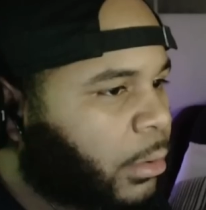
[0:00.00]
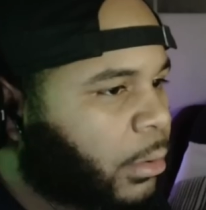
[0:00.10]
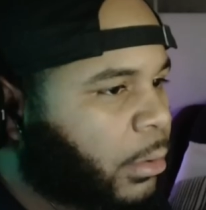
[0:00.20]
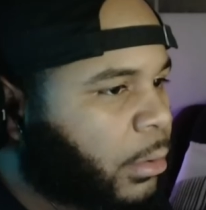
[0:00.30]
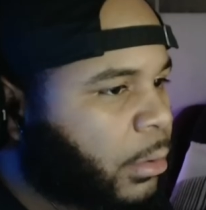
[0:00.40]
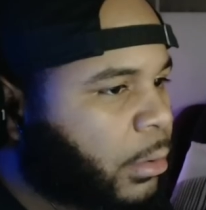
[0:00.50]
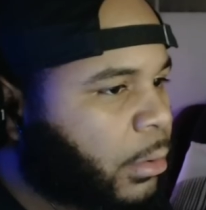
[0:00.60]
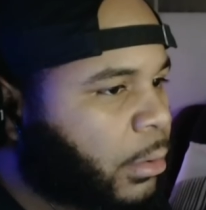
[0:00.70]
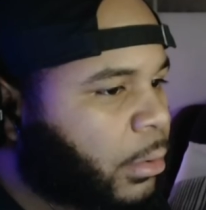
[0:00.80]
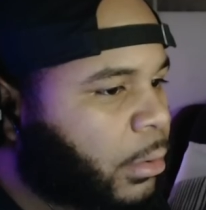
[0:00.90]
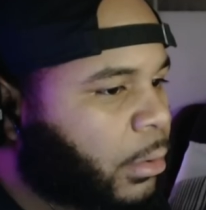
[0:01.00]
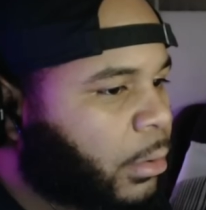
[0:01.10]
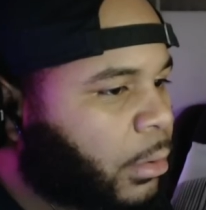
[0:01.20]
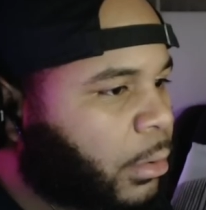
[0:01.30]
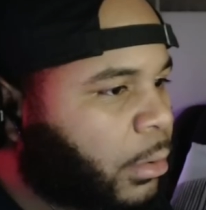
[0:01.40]

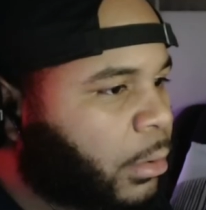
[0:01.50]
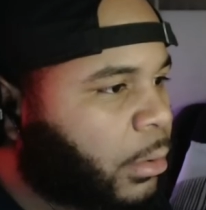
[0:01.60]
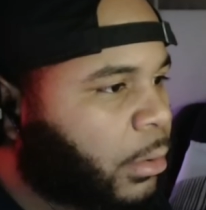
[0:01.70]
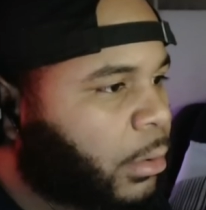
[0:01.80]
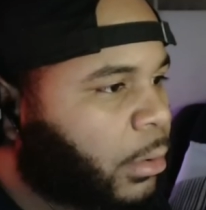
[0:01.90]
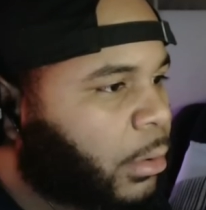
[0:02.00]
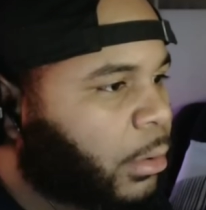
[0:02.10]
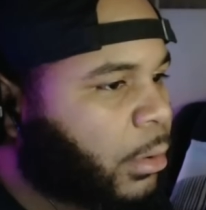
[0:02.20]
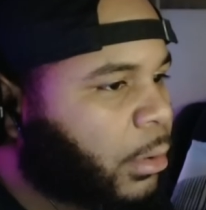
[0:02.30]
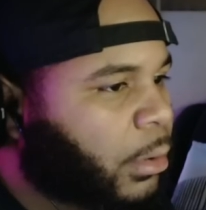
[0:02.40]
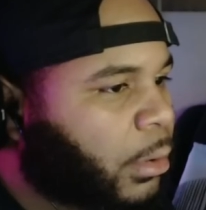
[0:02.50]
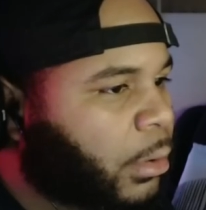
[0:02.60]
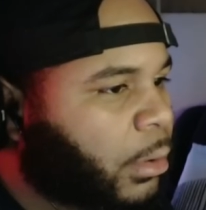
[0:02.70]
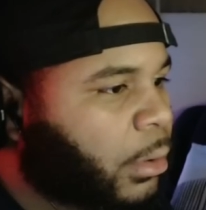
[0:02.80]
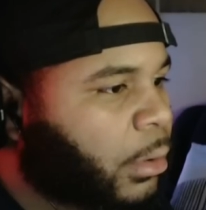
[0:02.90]

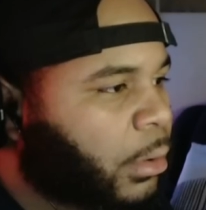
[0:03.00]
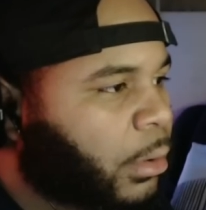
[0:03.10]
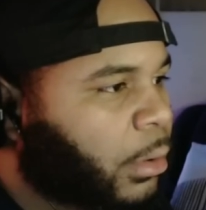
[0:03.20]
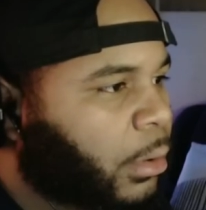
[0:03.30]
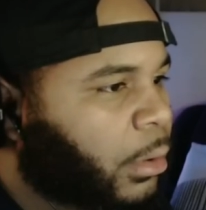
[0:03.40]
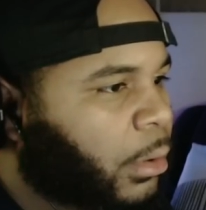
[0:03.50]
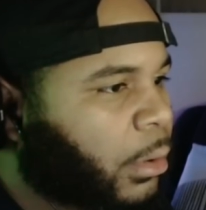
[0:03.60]
(not speaking)